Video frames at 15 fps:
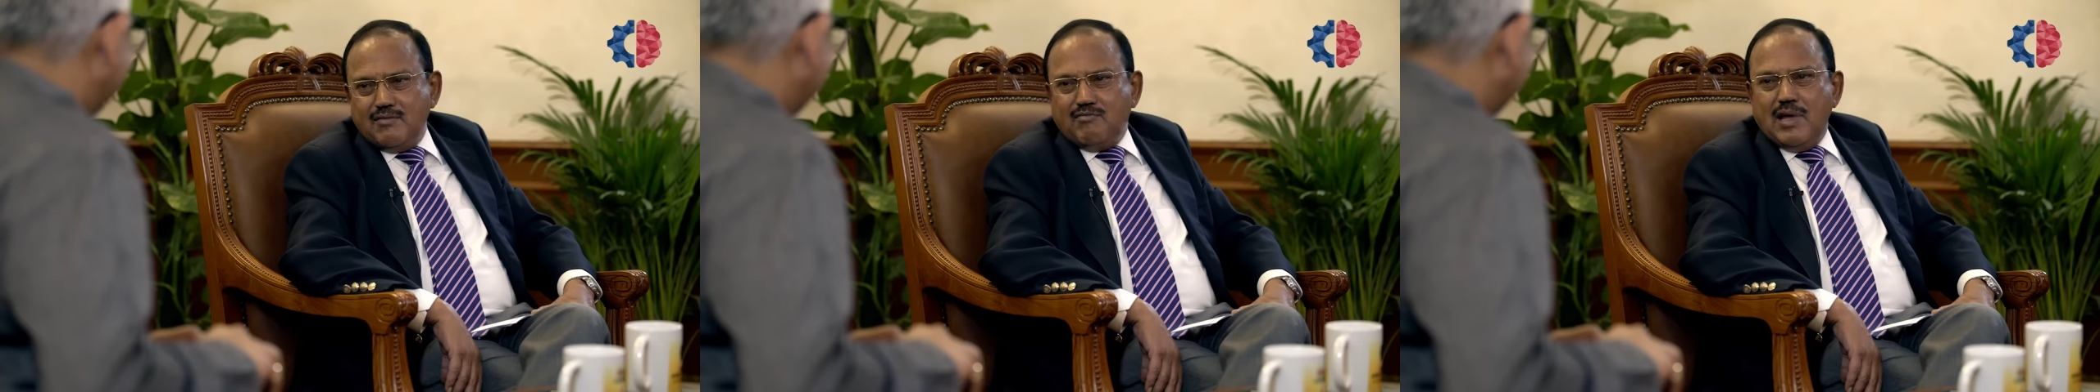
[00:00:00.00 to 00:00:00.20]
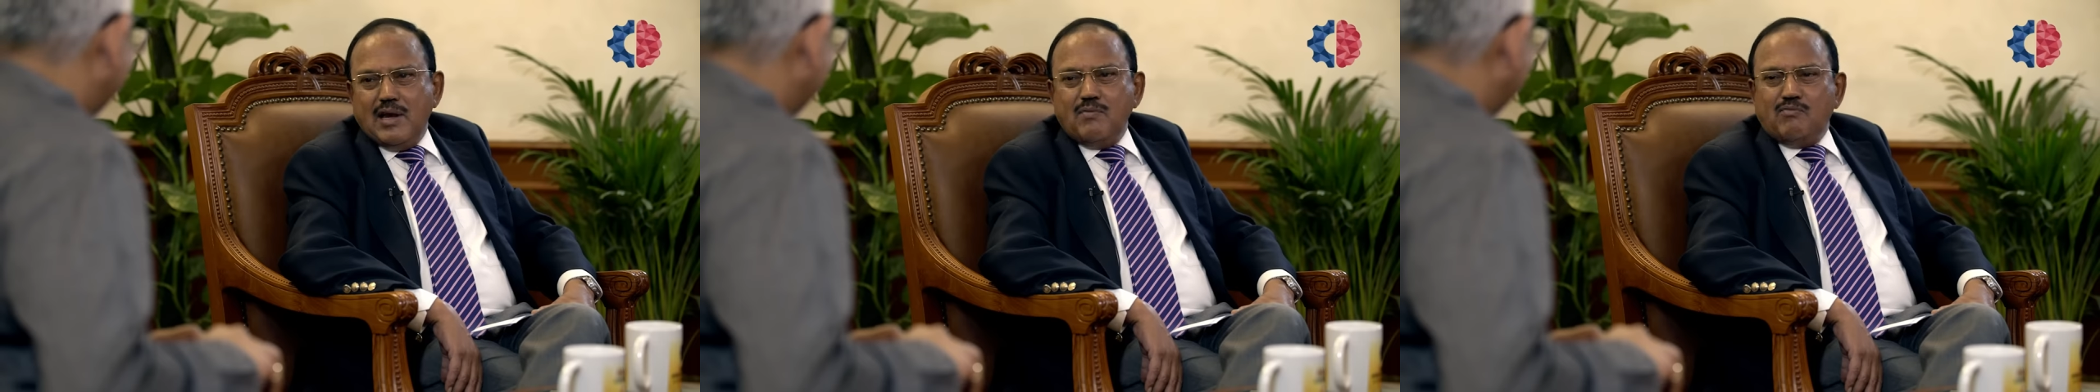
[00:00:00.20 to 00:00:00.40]

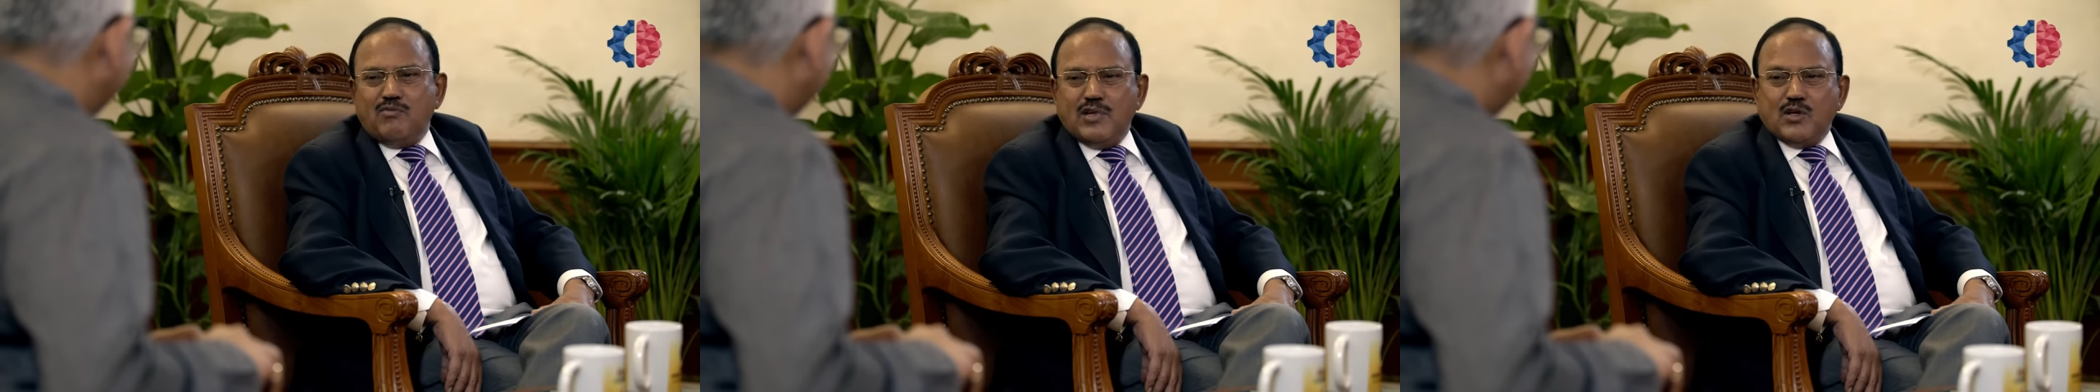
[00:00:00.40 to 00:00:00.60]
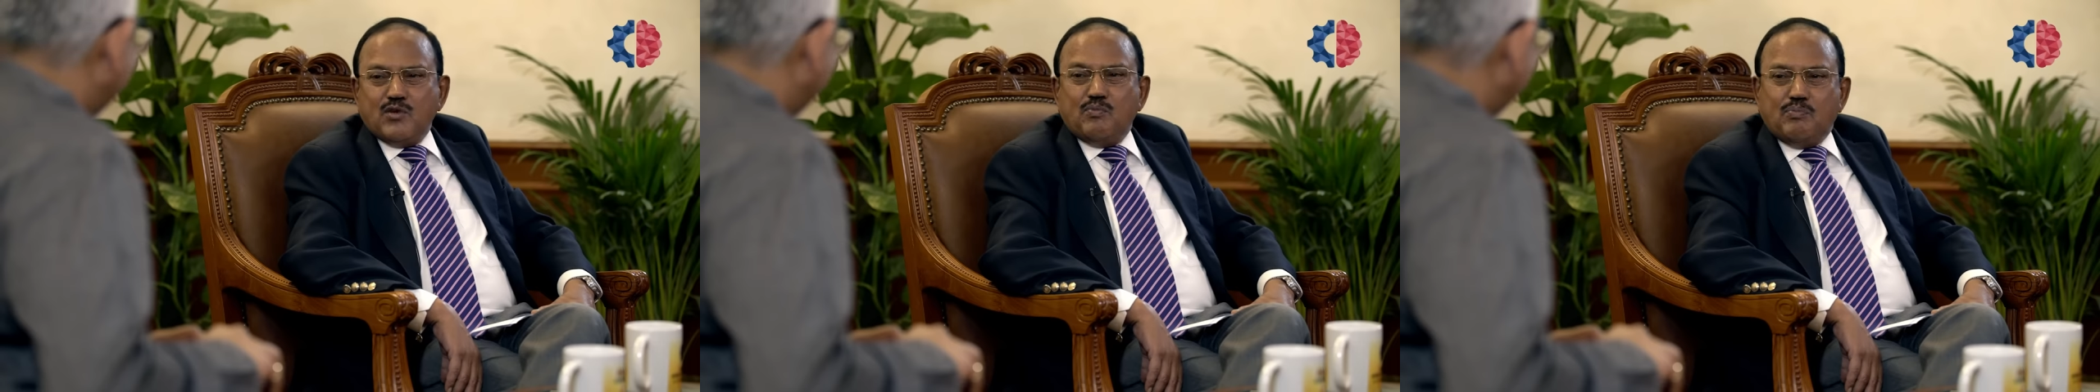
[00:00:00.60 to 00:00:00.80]
When
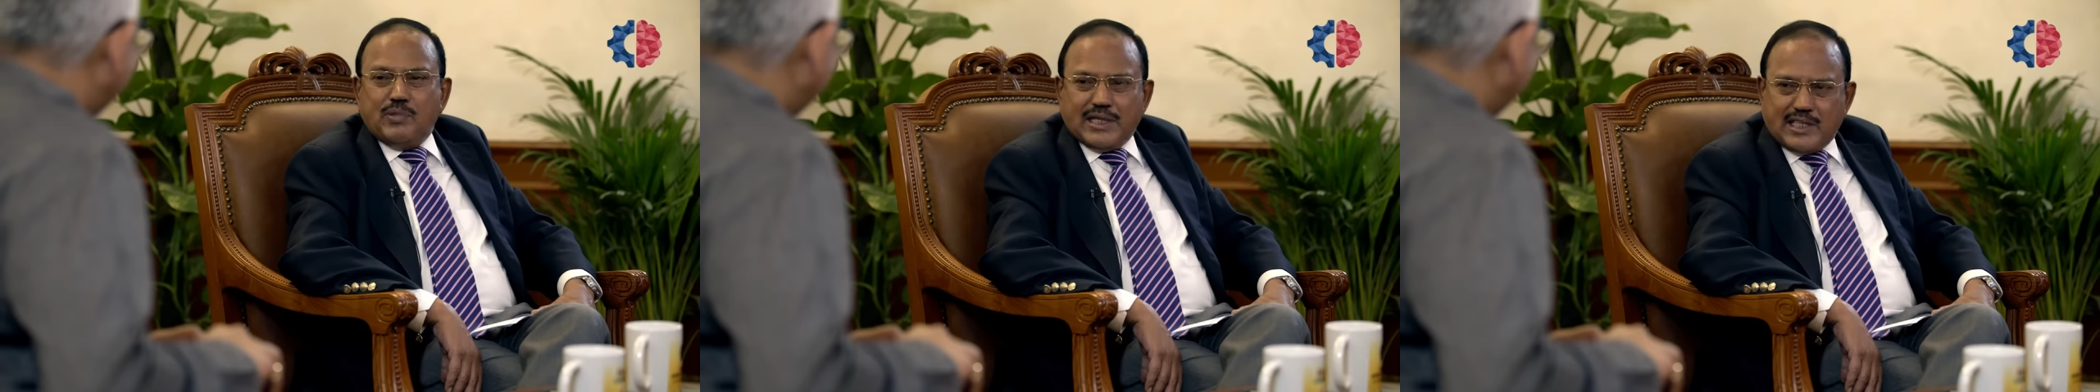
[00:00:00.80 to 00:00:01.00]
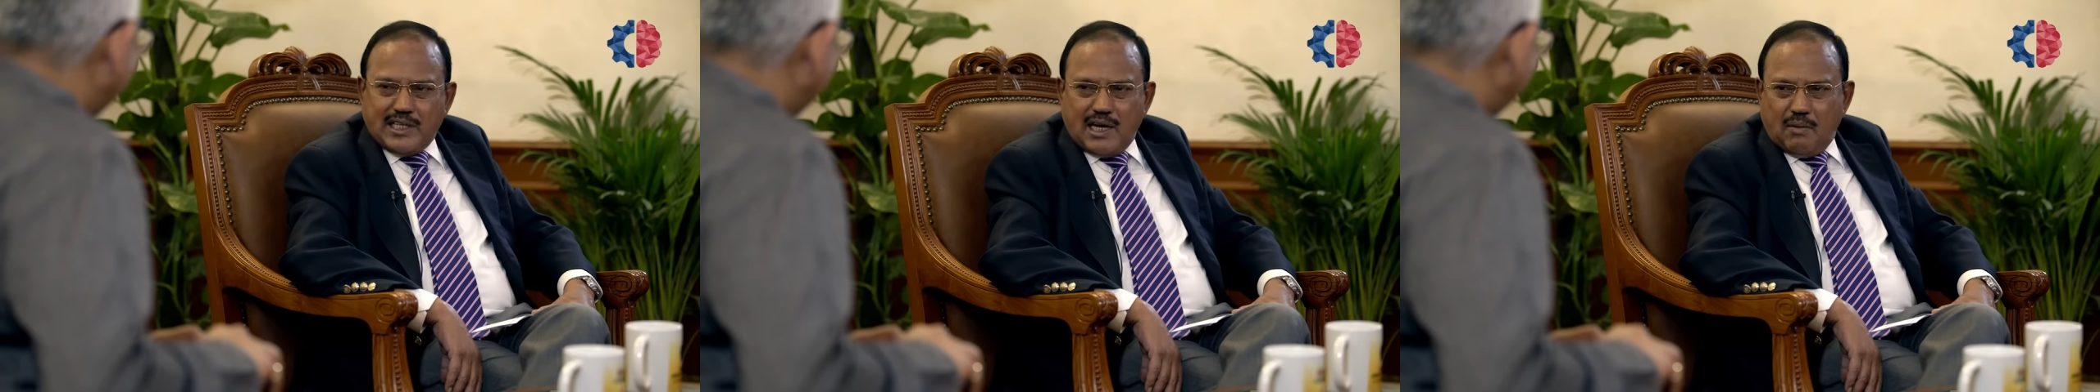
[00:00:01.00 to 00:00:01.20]
you are
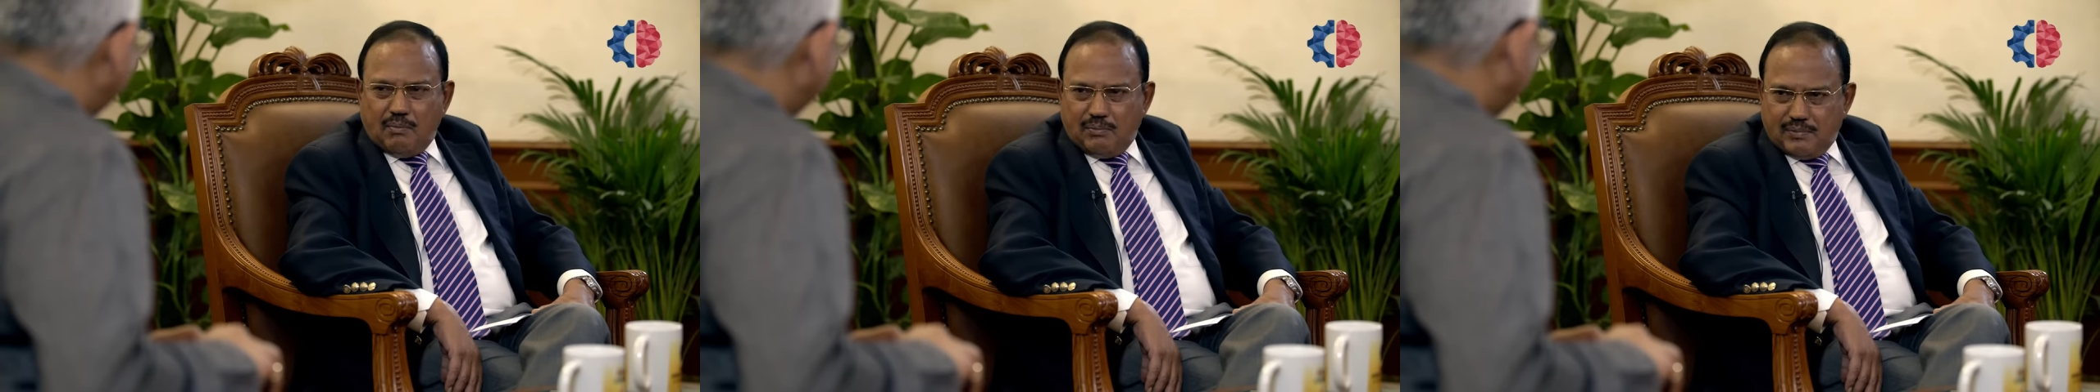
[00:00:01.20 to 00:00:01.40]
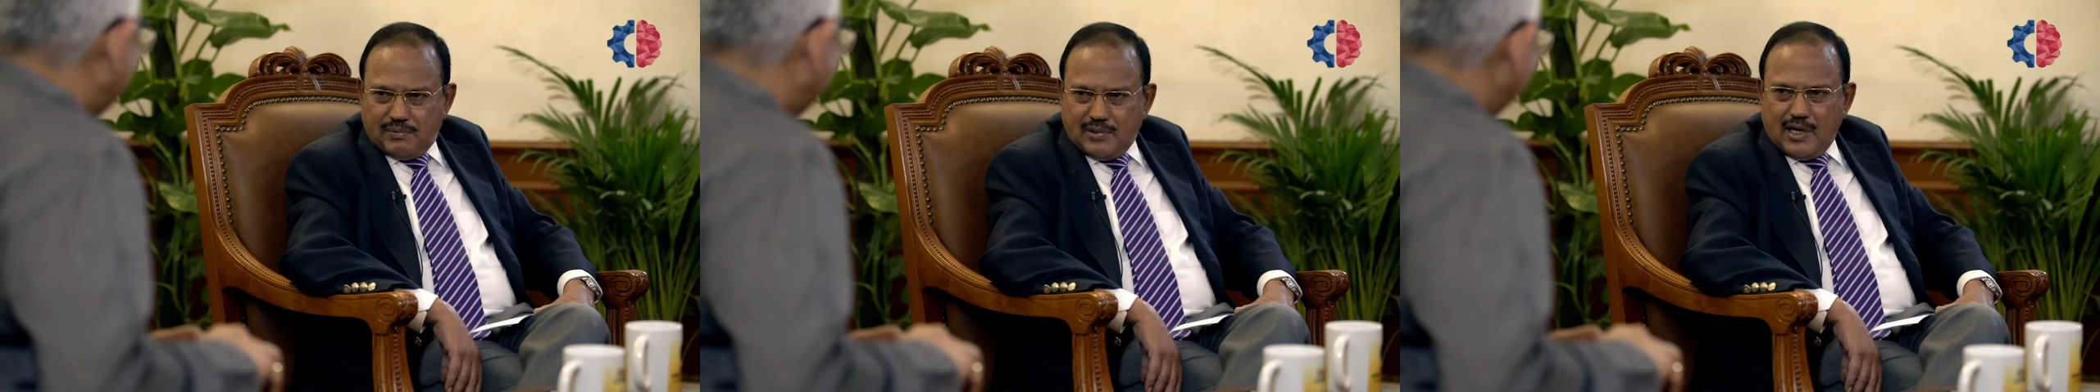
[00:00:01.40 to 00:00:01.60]
beaten
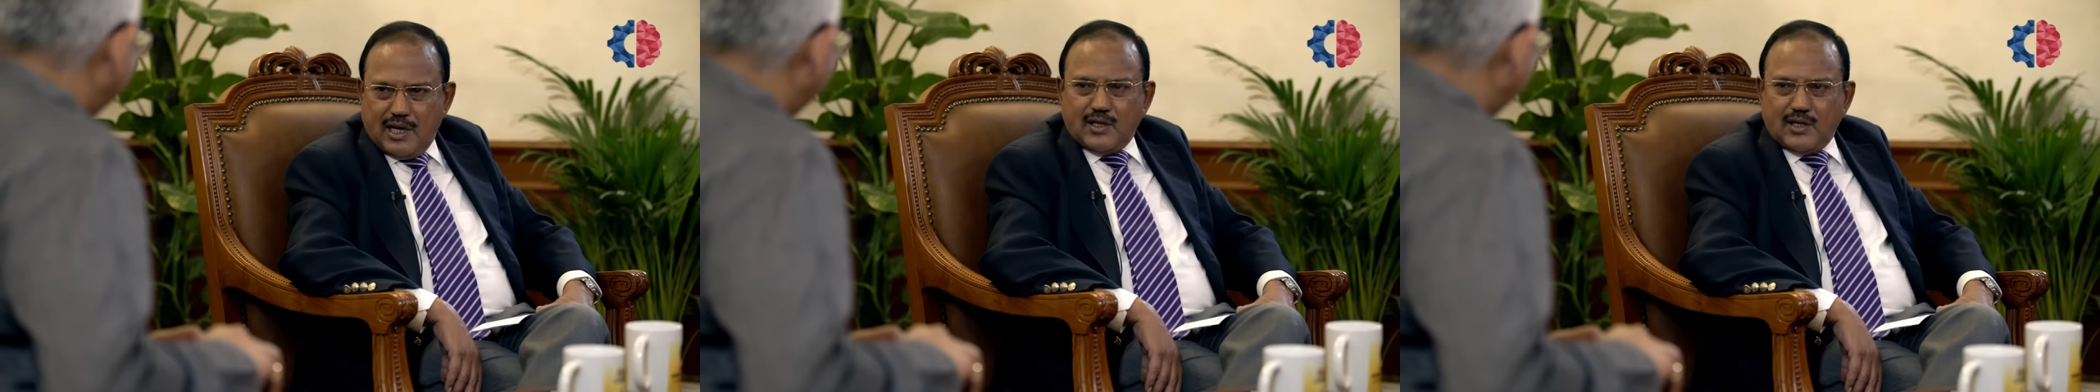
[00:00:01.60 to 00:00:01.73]
up,